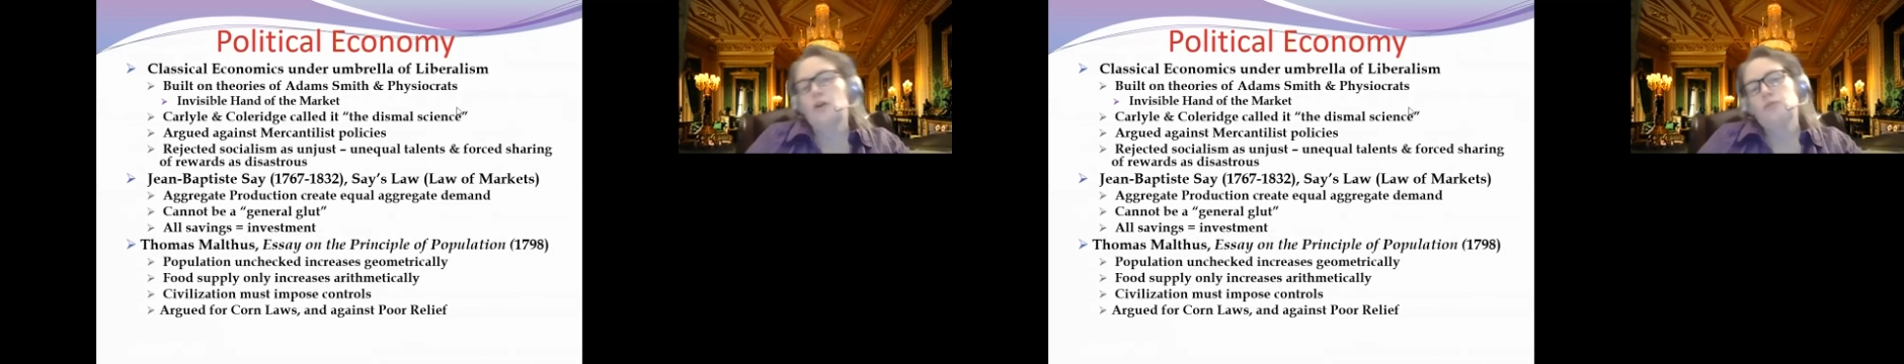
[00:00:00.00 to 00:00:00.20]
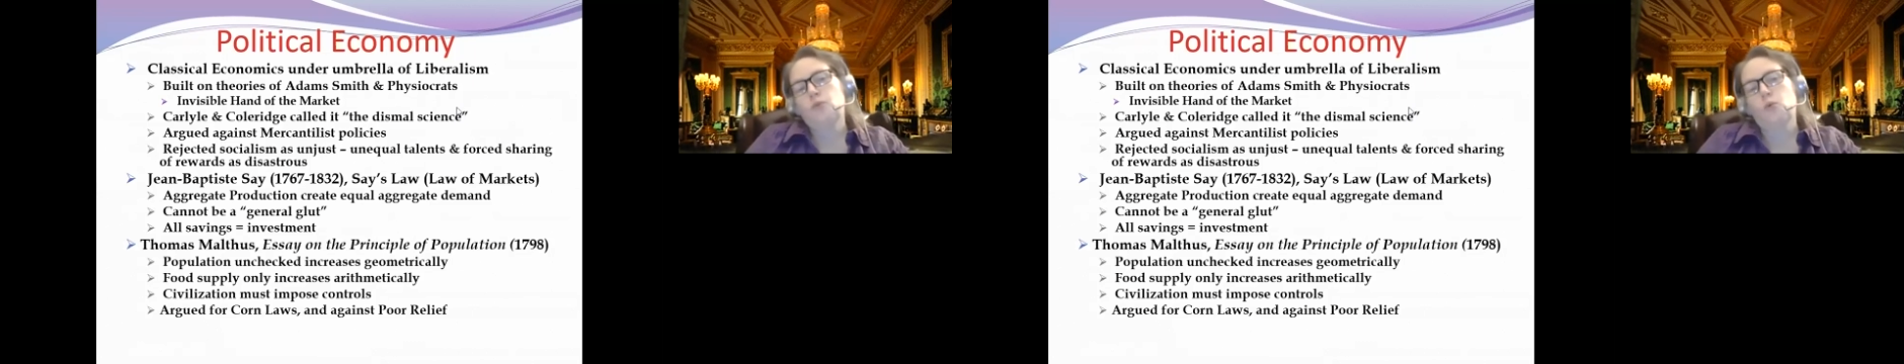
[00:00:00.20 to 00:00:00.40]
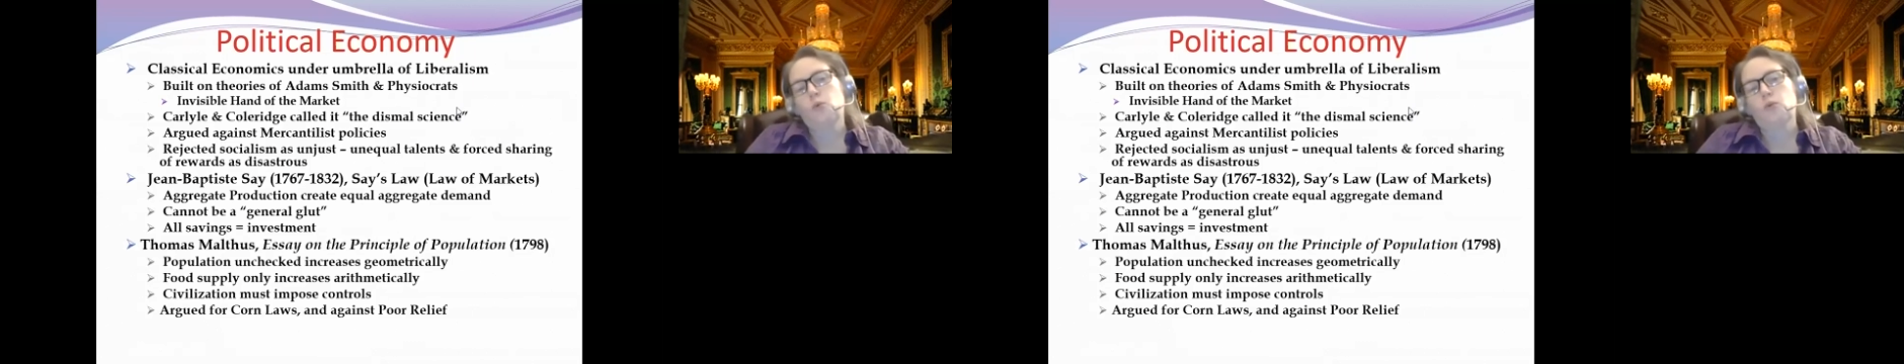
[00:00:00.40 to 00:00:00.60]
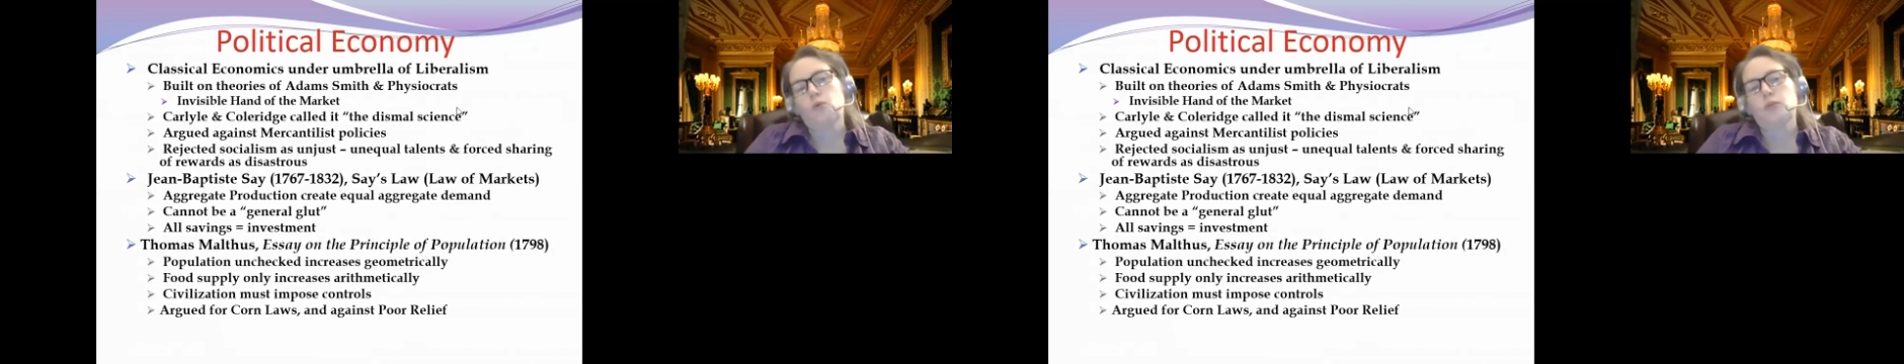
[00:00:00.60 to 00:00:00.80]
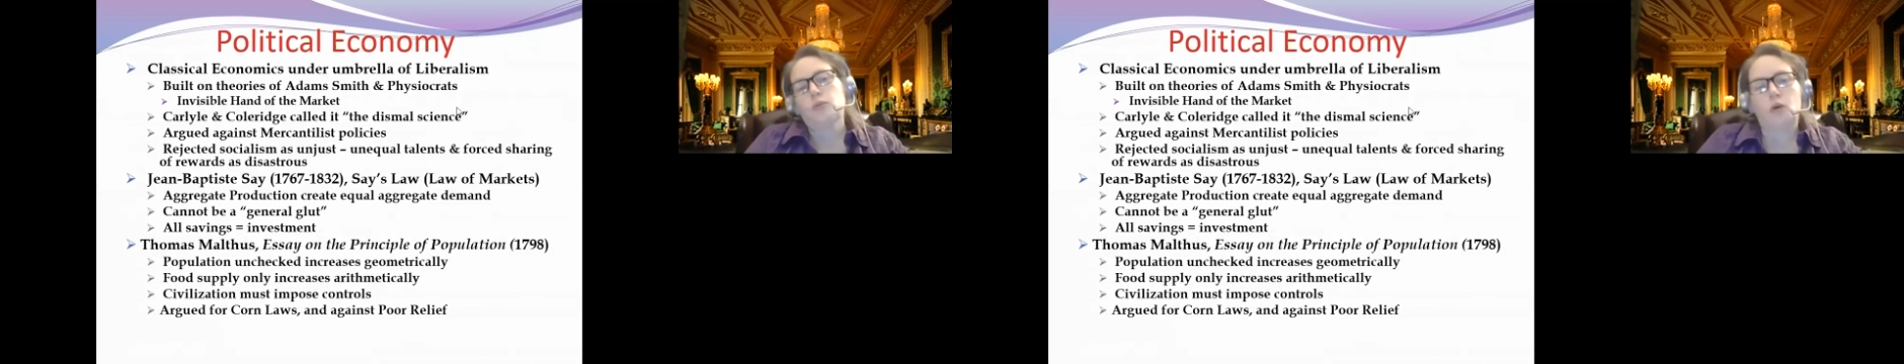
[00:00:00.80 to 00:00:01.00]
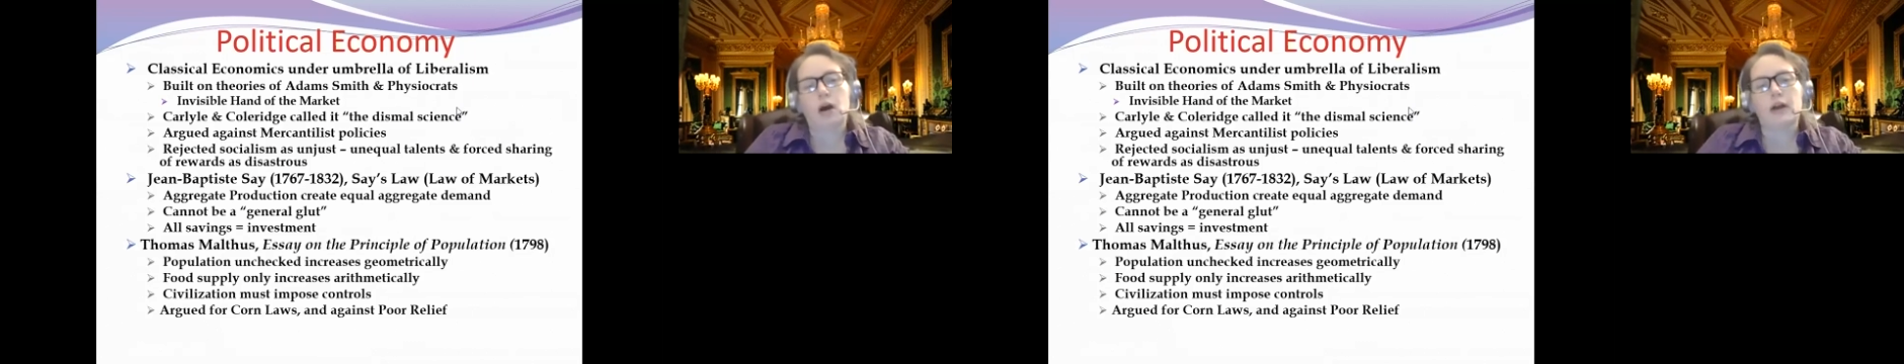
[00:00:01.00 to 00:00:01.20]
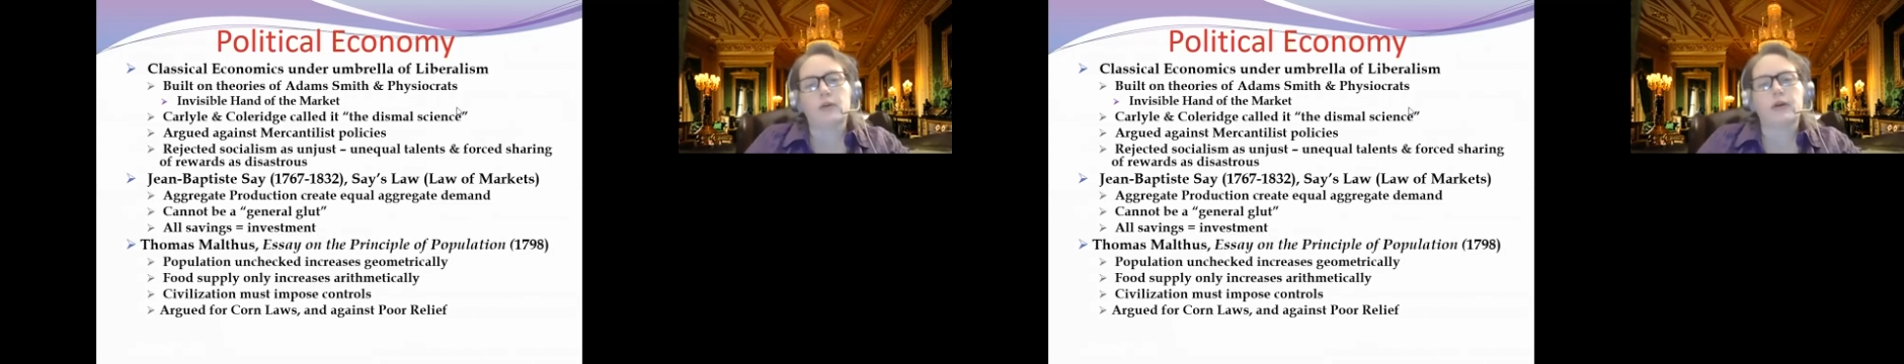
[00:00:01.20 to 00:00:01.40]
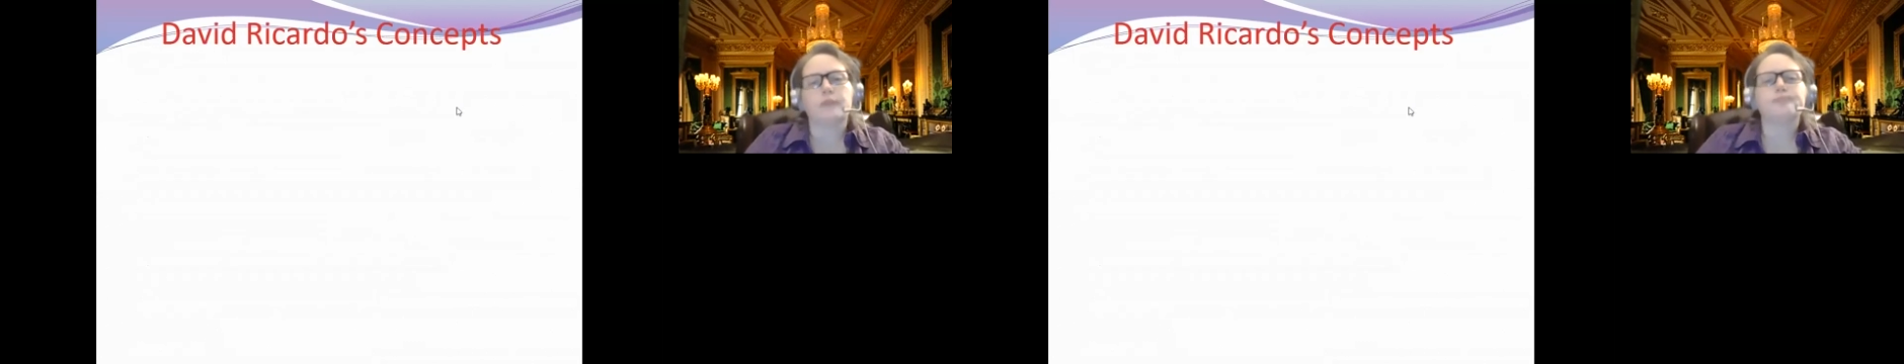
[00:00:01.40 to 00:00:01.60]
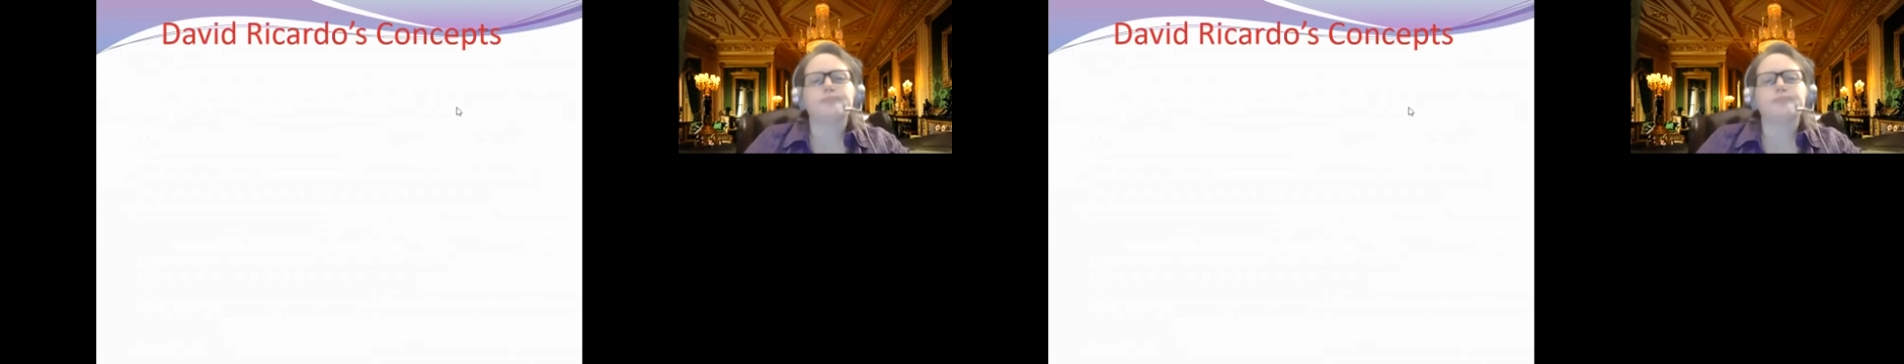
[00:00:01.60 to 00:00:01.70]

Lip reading: for the moral high ground.